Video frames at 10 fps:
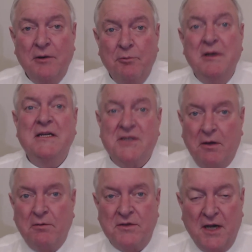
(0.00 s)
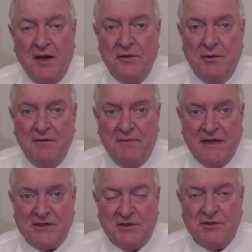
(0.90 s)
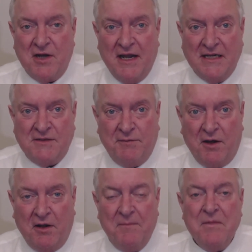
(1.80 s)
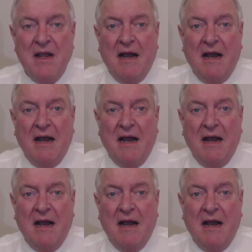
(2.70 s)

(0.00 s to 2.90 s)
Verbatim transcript: resold to other investors last fall.